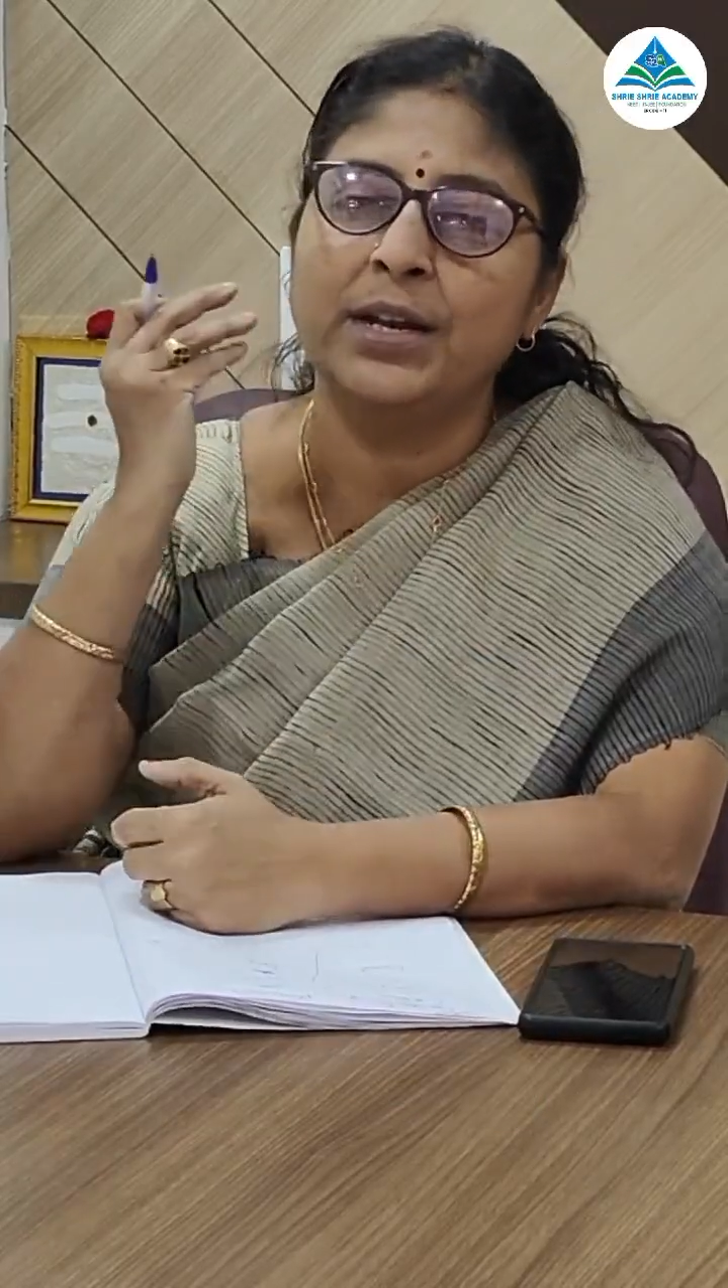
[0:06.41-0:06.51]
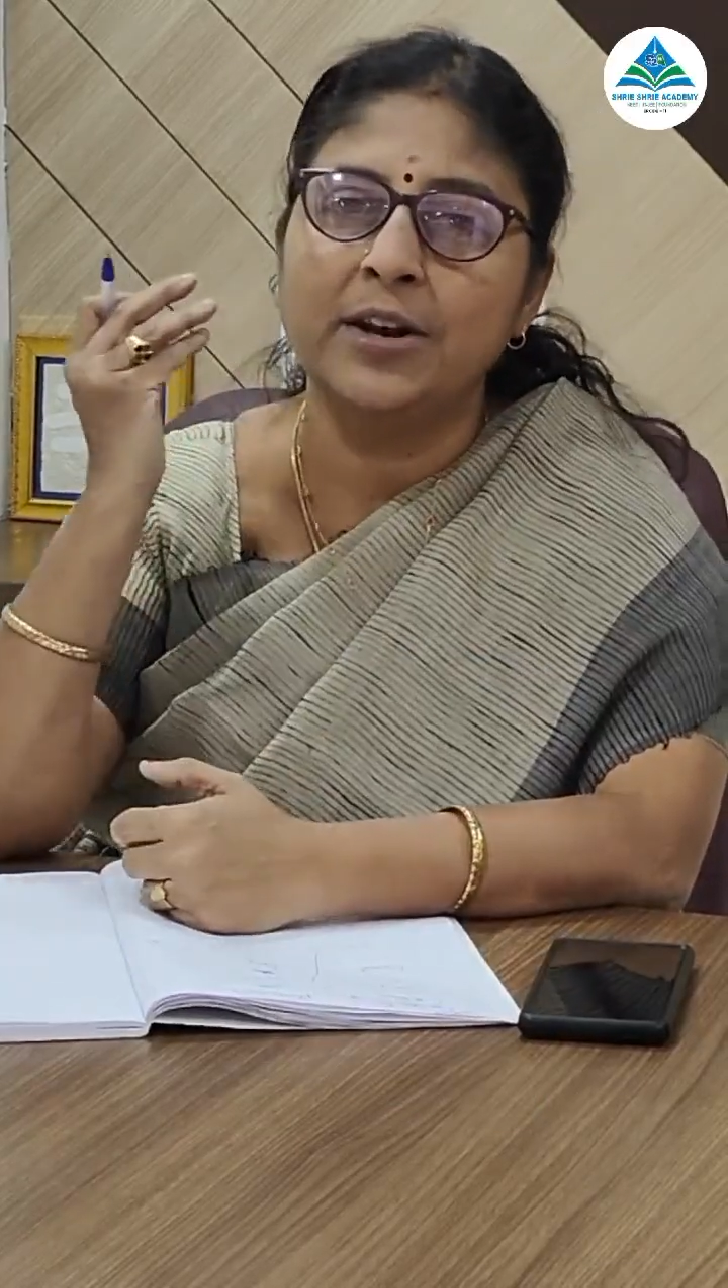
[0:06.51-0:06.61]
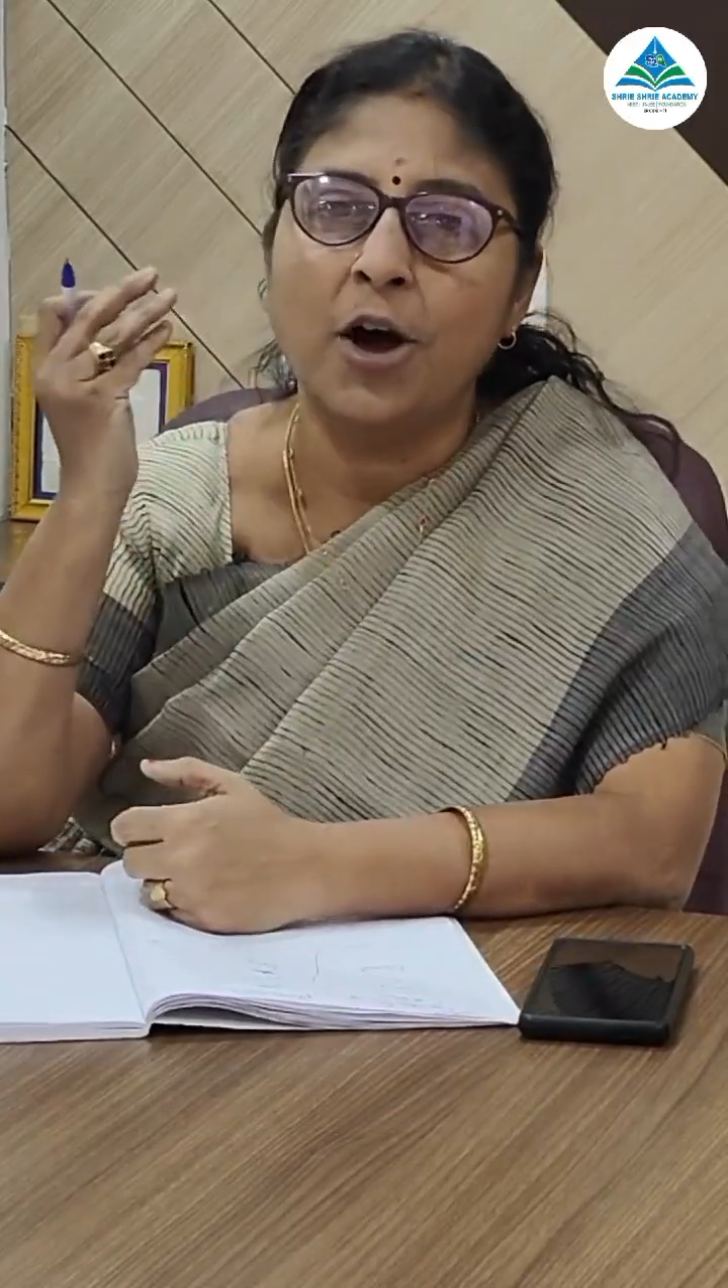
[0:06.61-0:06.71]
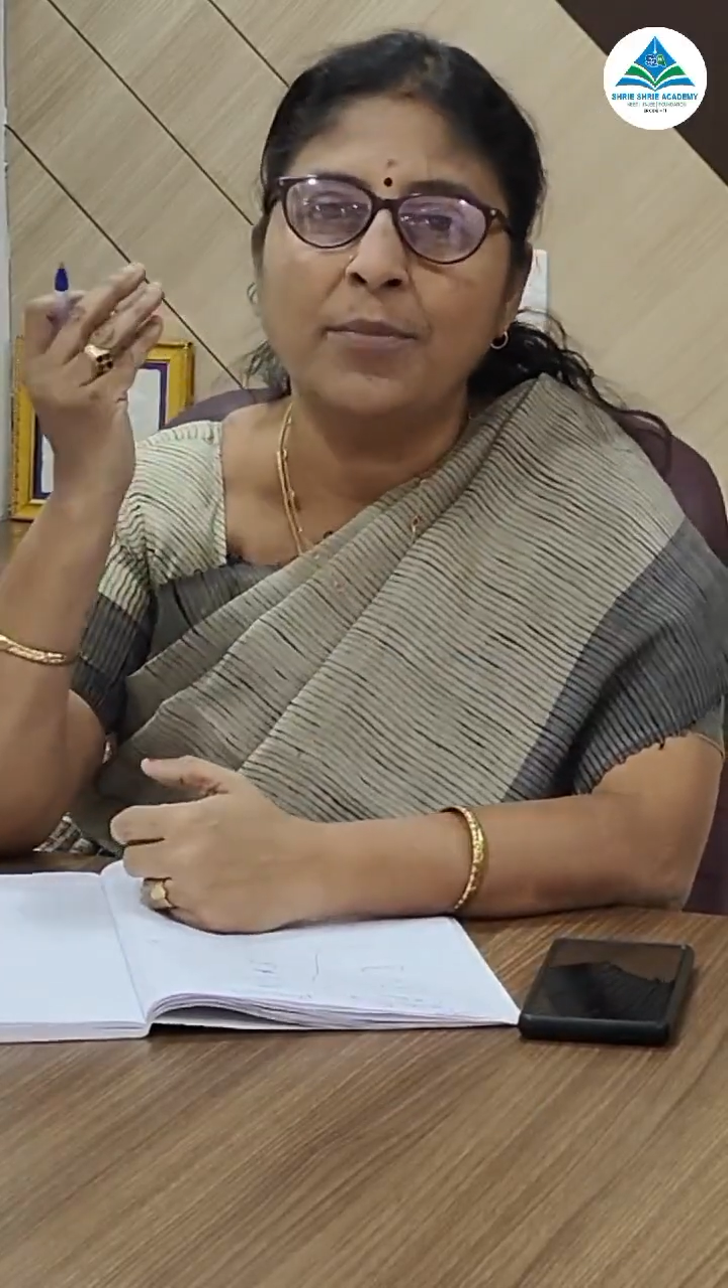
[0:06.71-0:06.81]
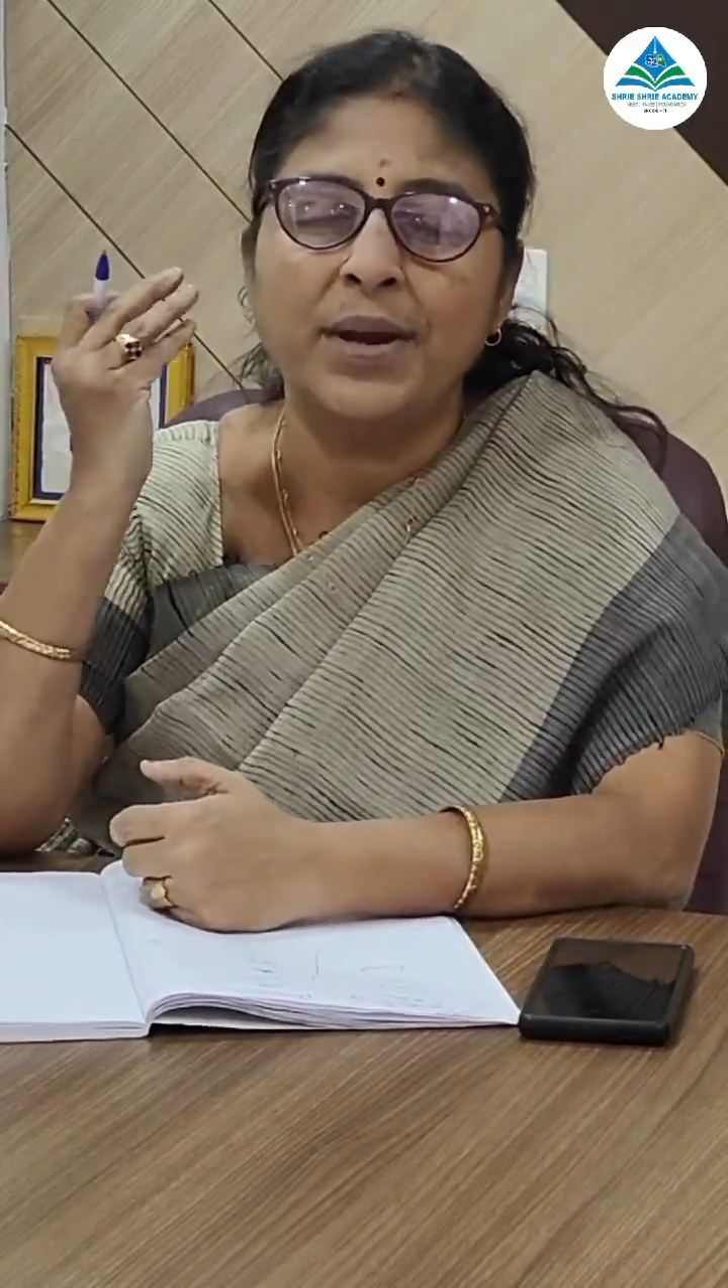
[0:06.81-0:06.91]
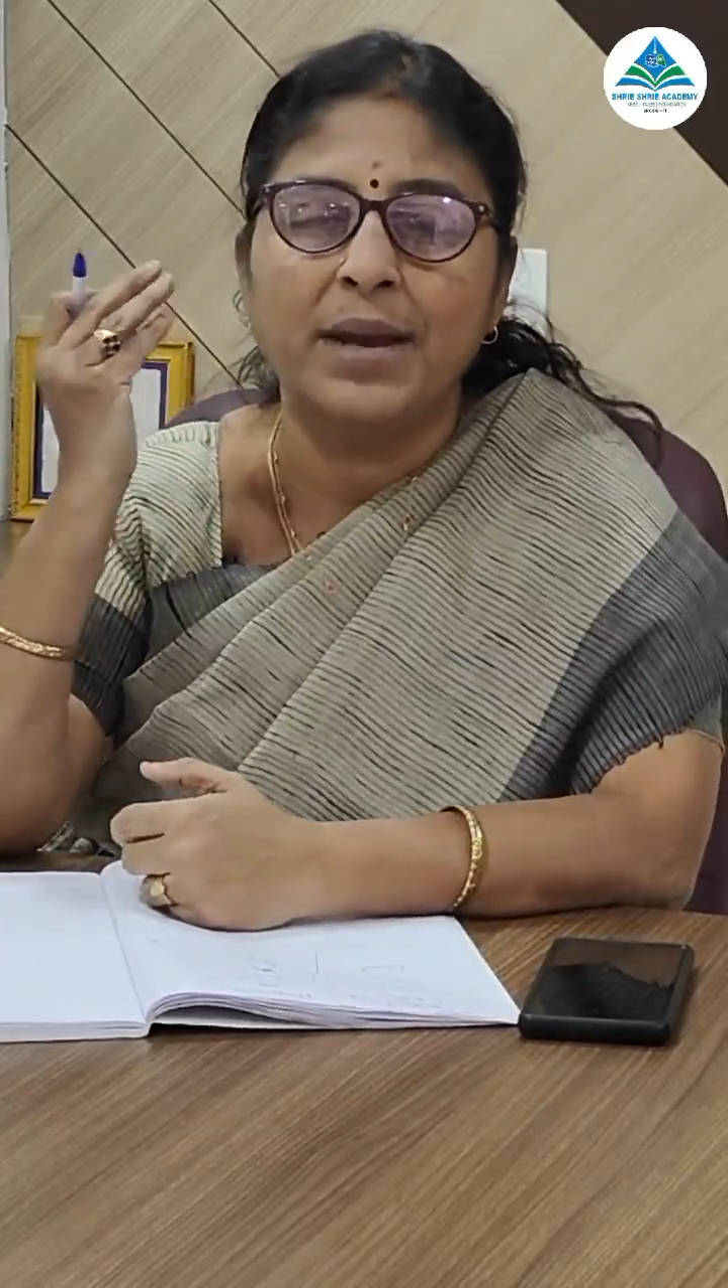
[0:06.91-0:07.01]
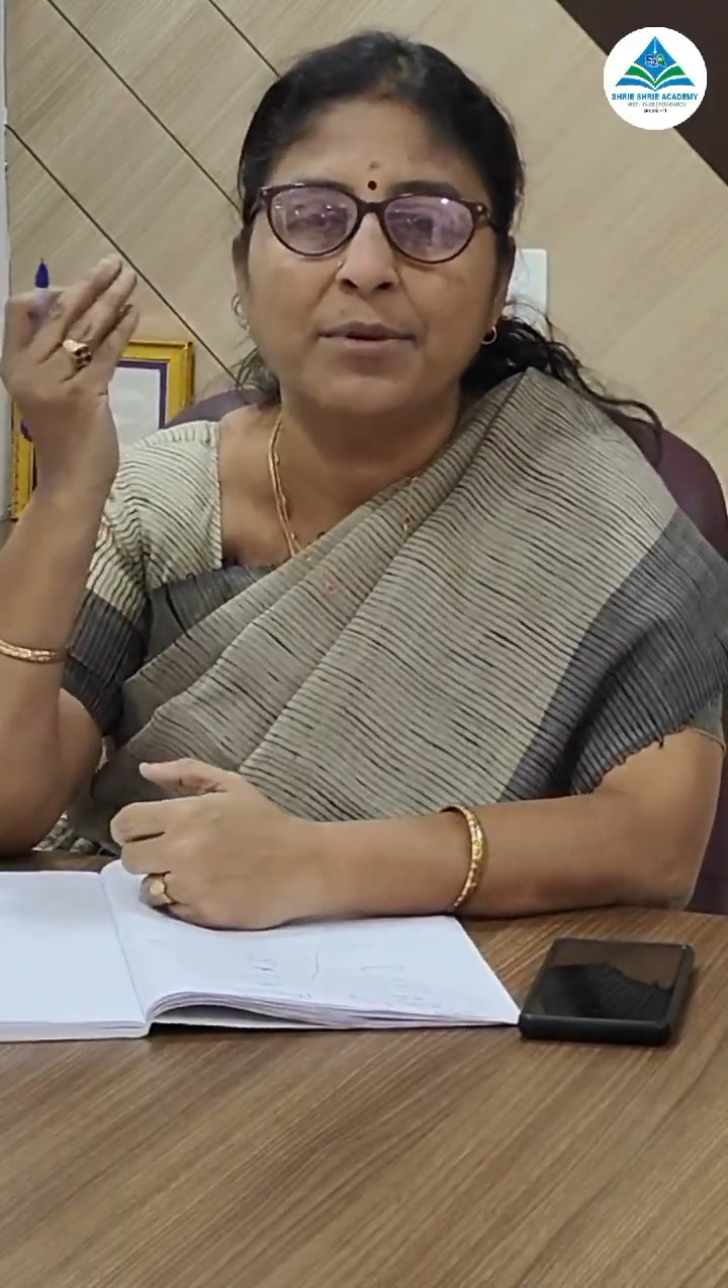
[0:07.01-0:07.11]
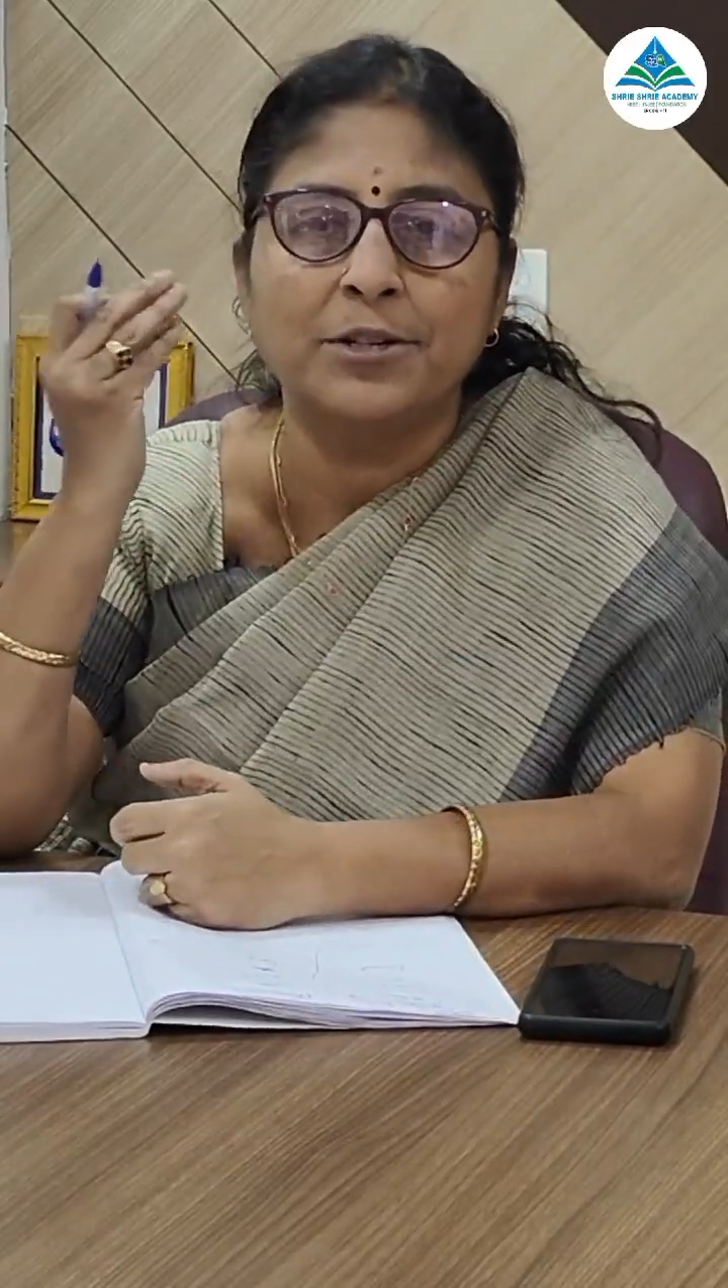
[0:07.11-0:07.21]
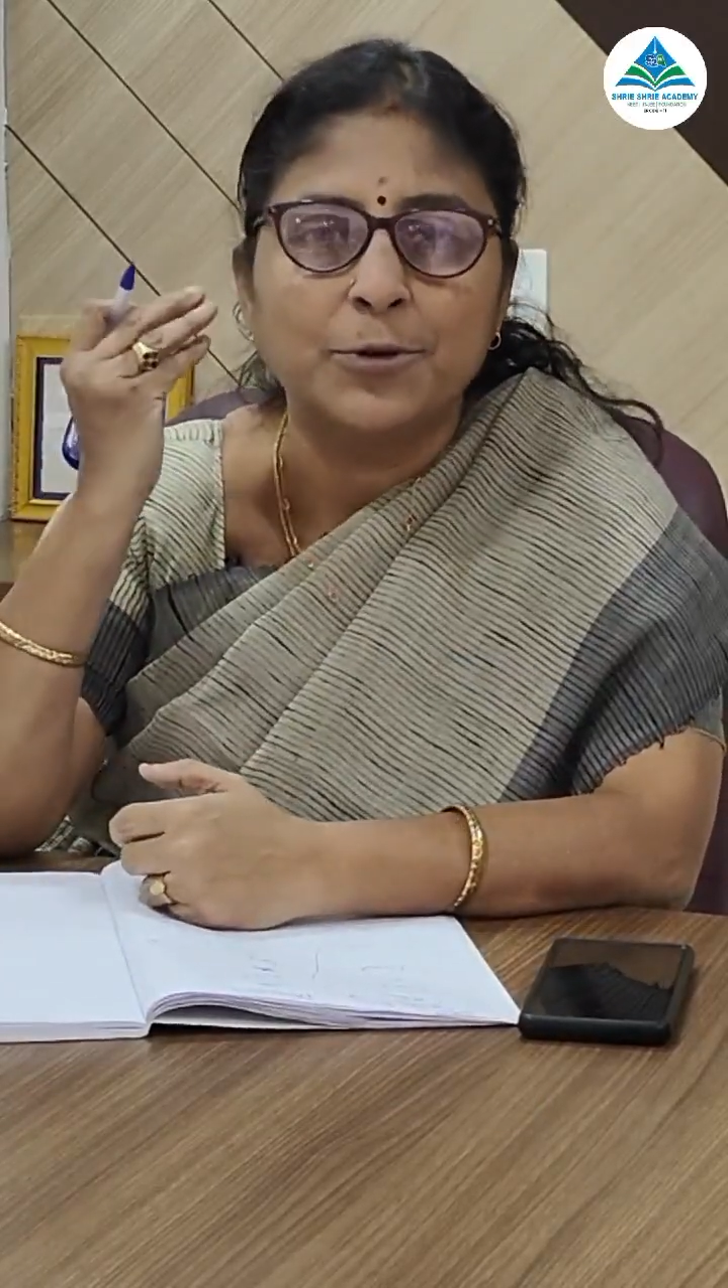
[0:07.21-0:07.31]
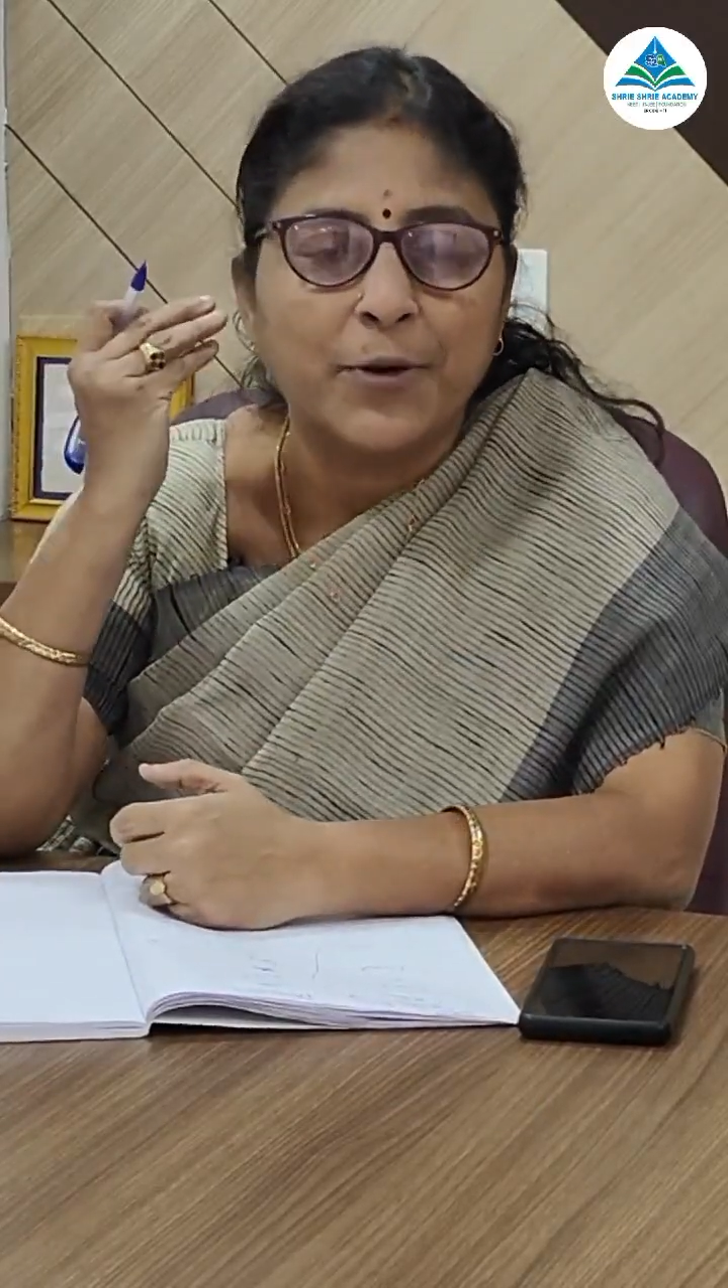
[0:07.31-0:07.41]
will not be
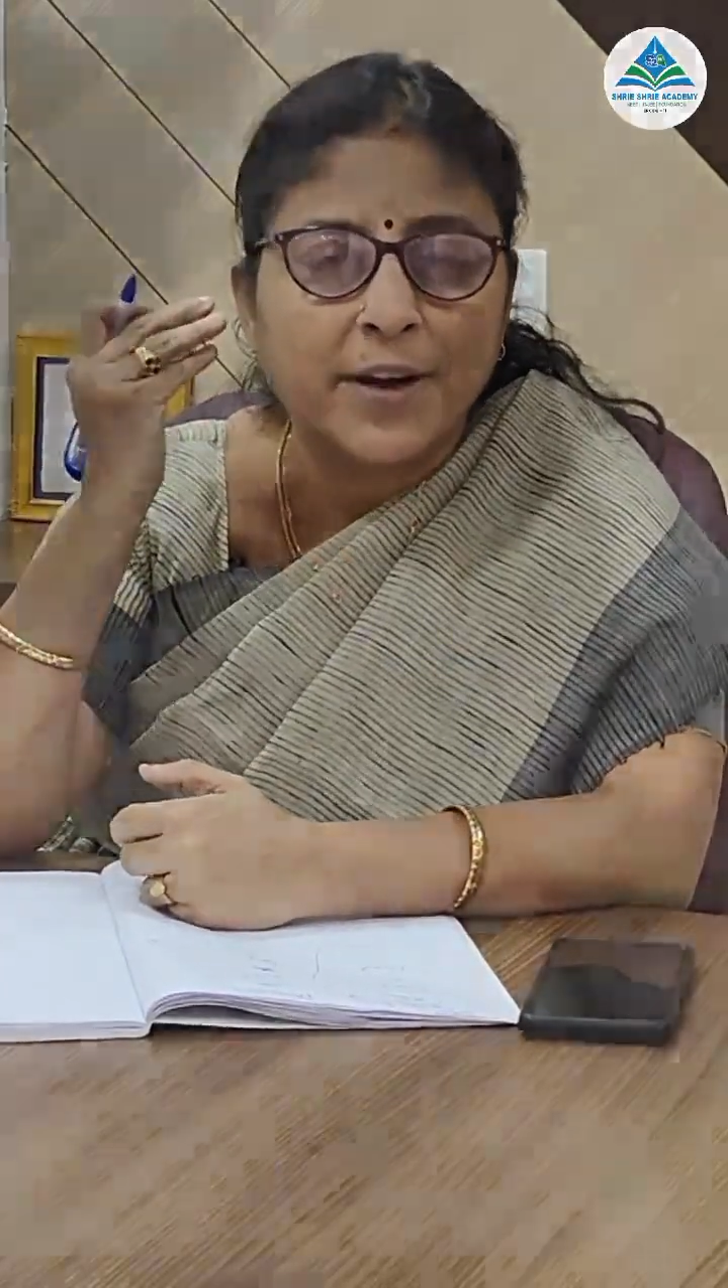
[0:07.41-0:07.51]
able to